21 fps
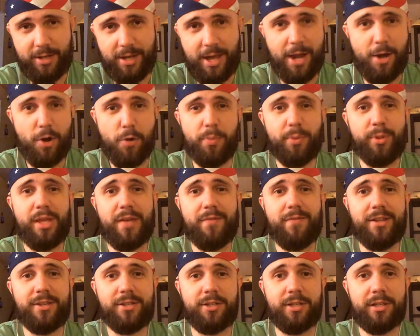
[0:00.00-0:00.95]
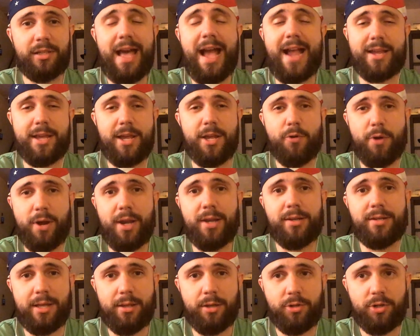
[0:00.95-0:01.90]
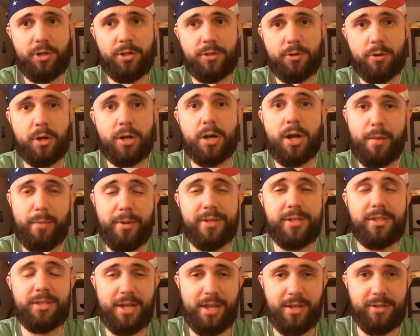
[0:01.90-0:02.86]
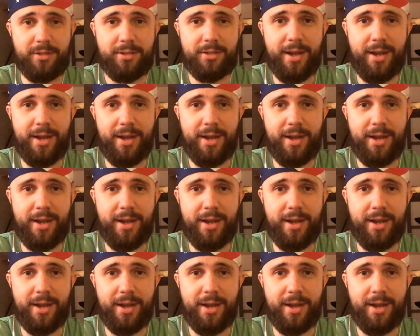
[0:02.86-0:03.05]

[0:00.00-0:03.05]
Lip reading: I don't believe it's lacking great intelligence or common sense.